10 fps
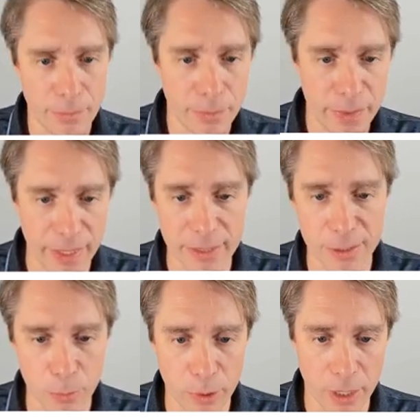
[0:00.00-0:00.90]
things
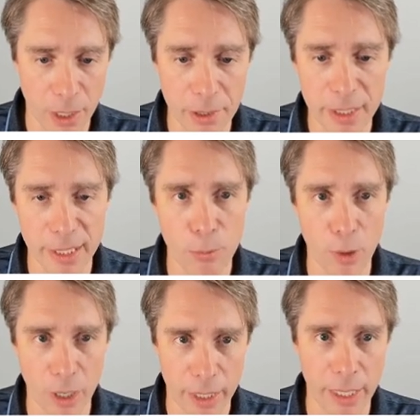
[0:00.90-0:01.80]
that we're currently
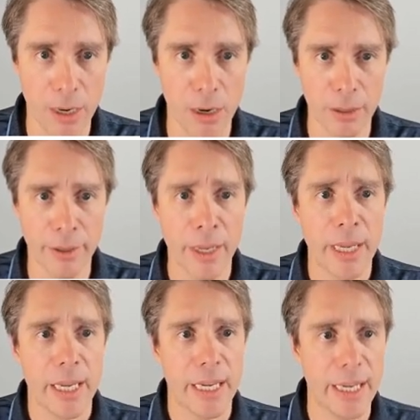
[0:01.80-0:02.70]
working on
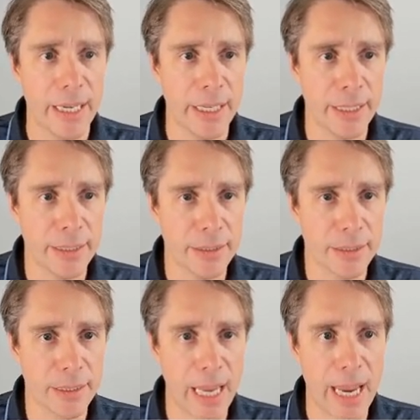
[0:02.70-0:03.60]

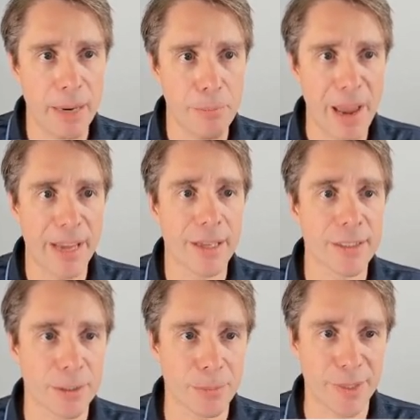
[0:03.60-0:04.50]
is a
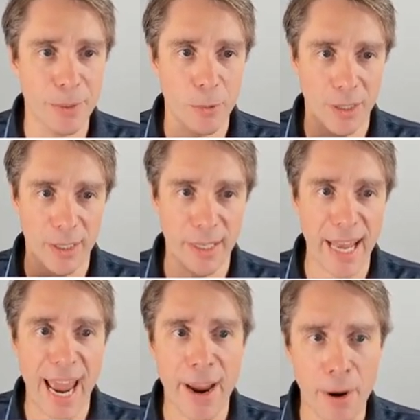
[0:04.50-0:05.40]
mechanism that will
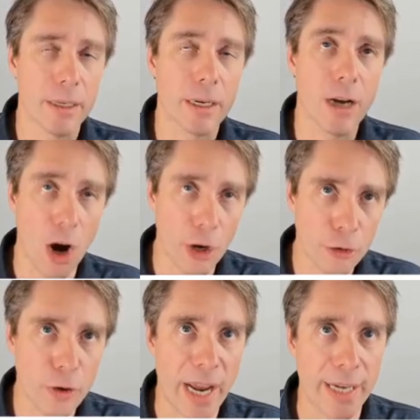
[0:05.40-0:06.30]
allow
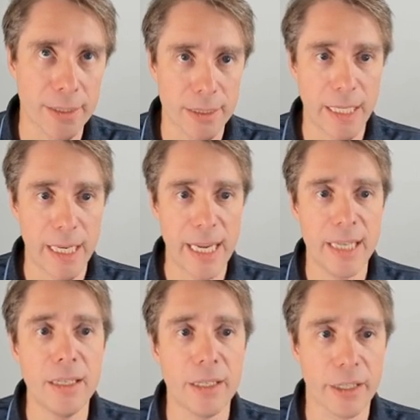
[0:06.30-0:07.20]
contracts
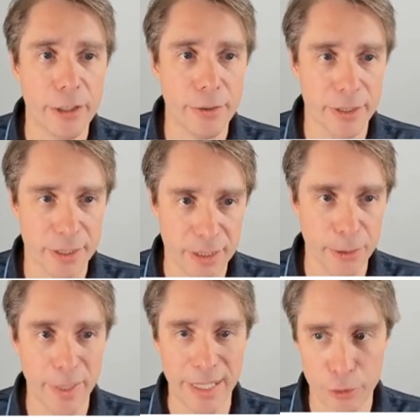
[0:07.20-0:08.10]
in Locutus
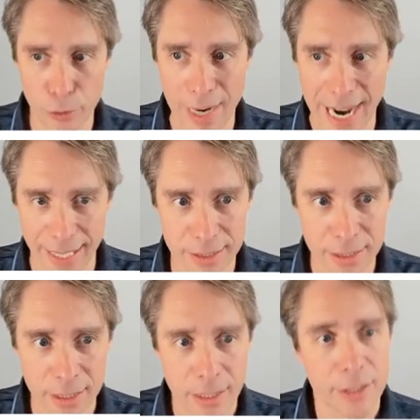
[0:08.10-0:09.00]
to interact.
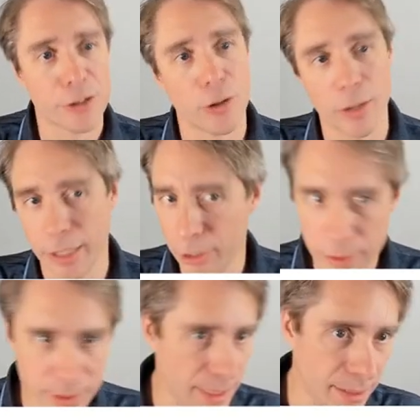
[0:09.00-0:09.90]
So
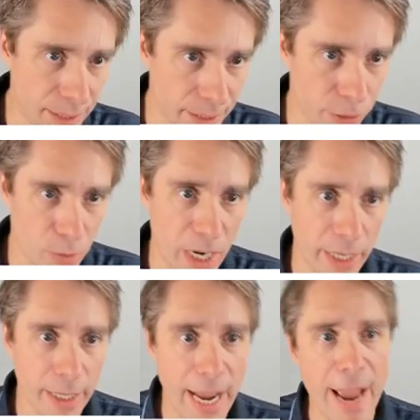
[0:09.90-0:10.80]
Locutus as it is
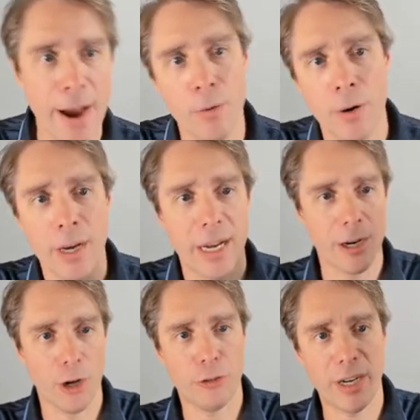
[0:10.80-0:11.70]
right now,
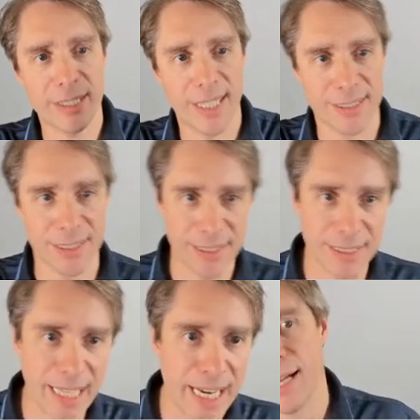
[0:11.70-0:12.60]
contract has a
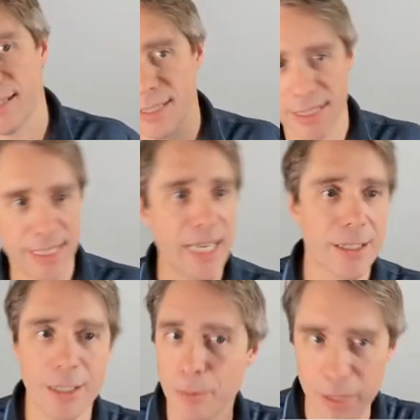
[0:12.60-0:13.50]
state. The
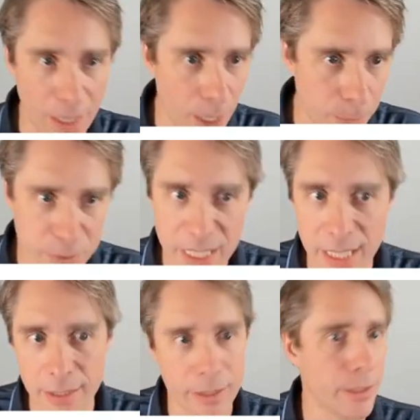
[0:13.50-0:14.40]
state can be
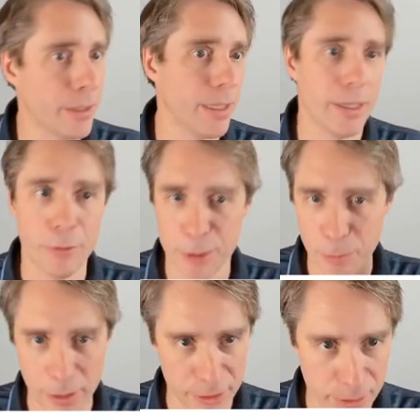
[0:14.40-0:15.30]
updated in
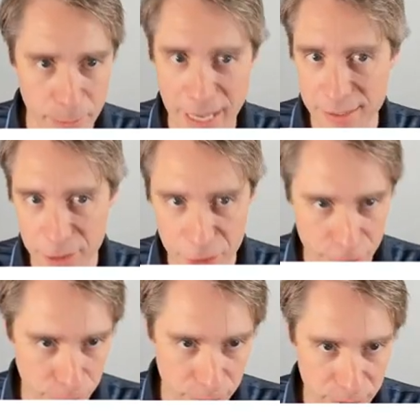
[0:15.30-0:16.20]
response to
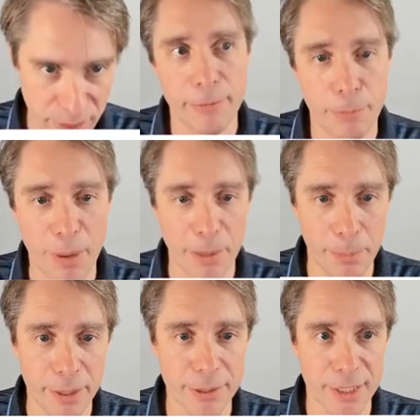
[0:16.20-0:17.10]
messages received by
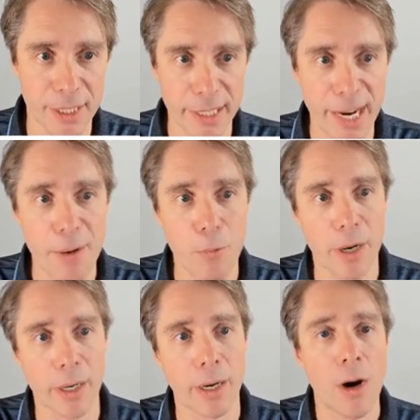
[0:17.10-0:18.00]
peers in the
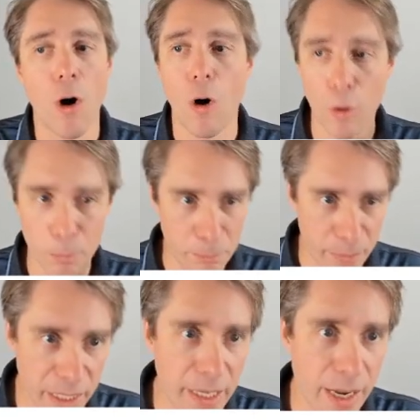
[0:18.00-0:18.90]
network, all
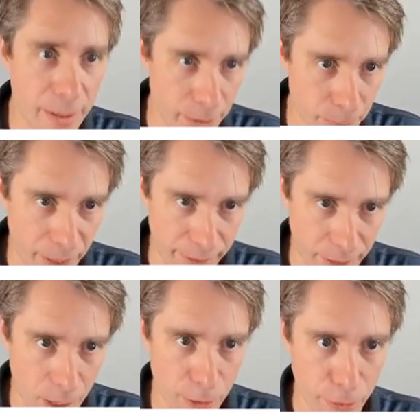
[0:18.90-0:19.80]
mediated by the
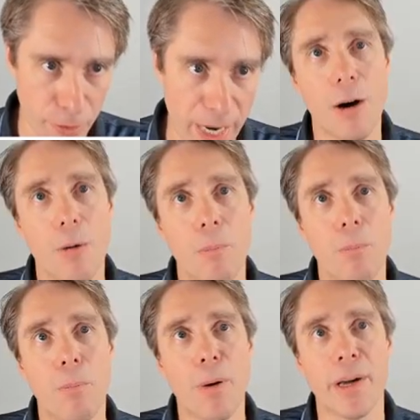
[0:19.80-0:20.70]
contract.
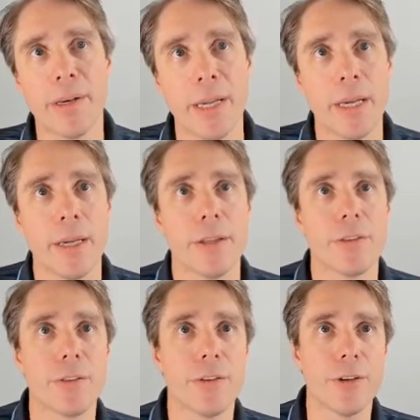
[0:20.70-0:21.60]
But
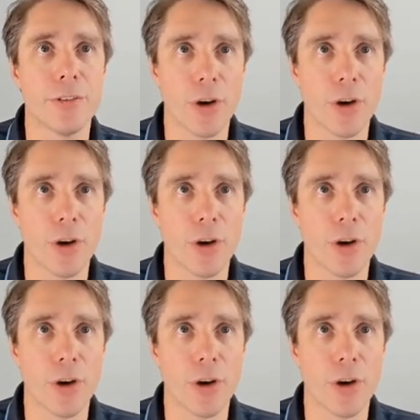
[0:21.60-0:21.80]
there's